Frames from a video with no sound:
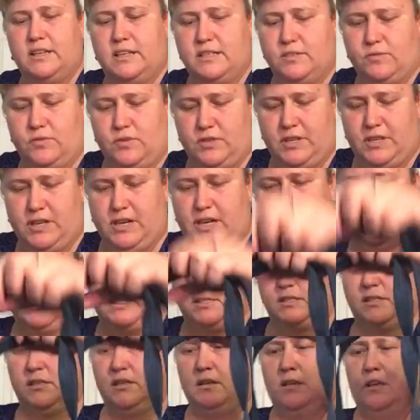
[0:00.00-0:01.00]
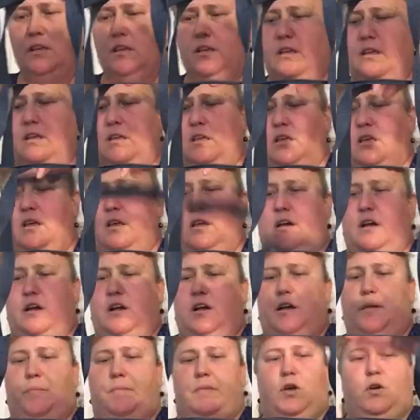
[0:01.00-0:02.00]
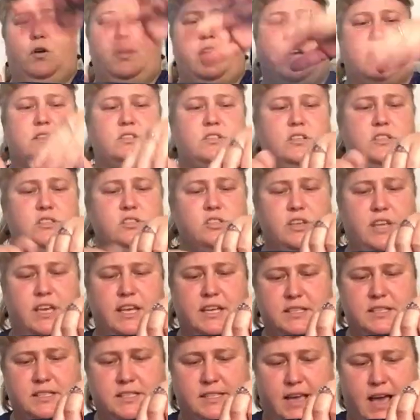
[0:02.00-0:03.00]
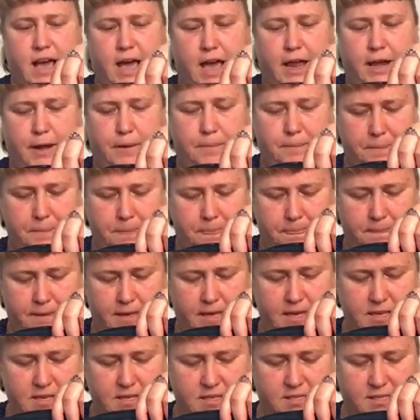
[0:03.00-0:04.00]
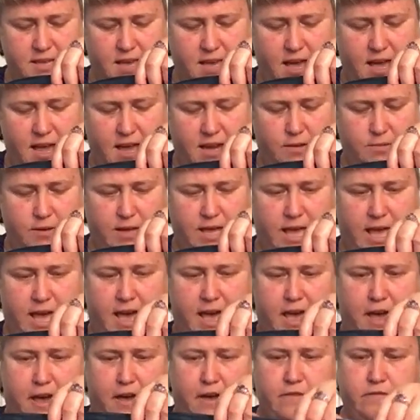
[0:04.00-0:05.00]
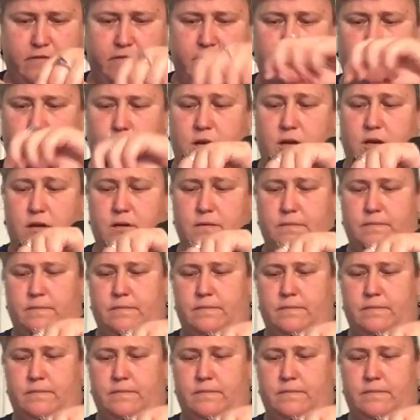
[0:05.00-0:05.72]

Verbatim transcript: that's really nice. Um, okay, so let's look inside. Inside we have, well,